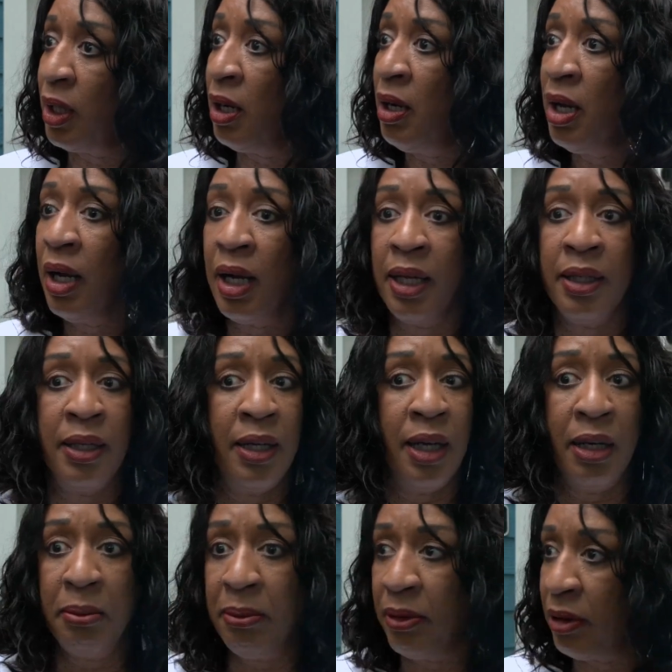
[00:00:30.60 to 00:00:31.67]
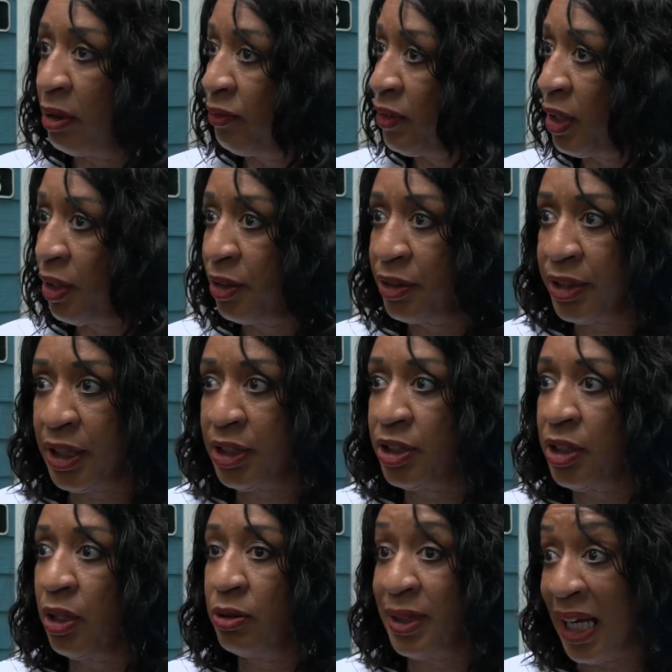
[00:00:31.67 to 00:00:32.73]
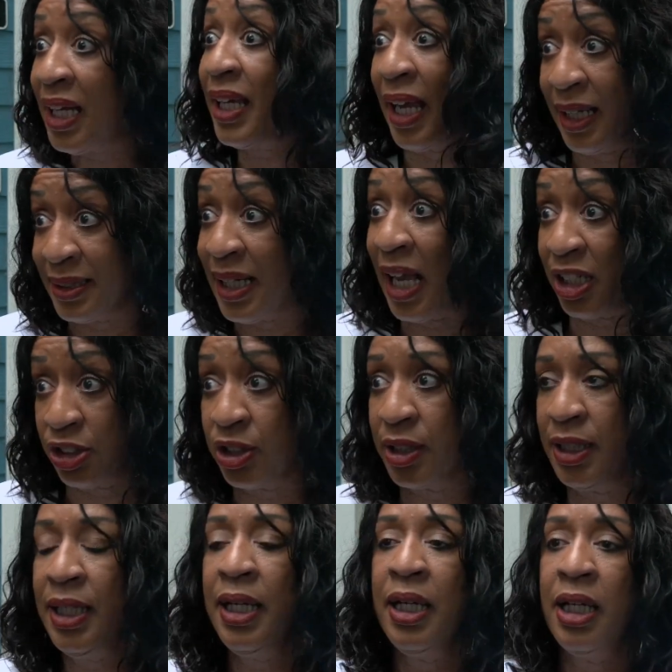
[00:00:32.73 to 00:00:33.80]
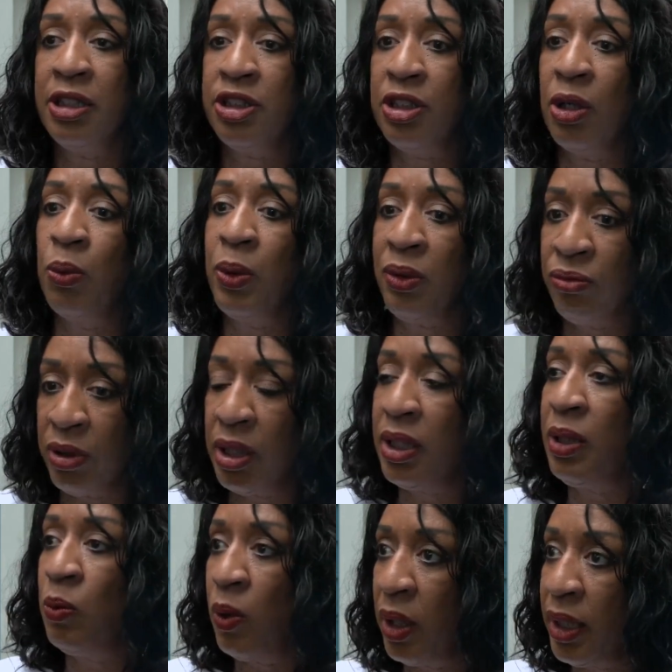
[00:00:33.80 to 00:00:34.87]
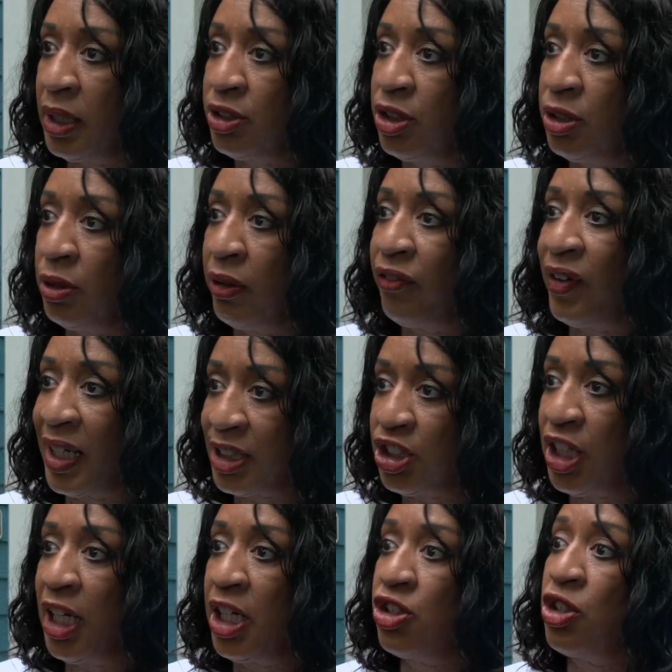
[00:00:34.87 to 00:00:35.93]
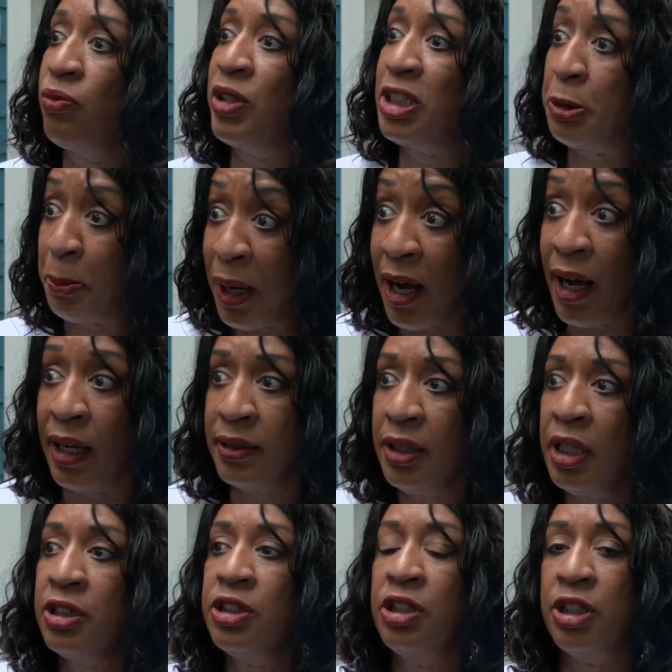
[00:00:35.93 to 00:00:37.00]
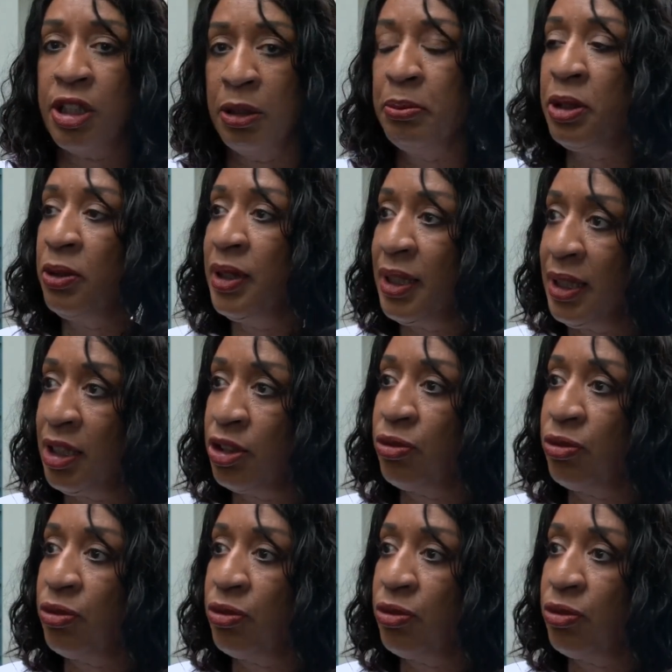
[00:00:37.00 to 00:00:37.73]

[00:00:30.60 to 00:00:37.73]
a number of years, and so decades actually. And so we really wanted to affect change and respond to the community's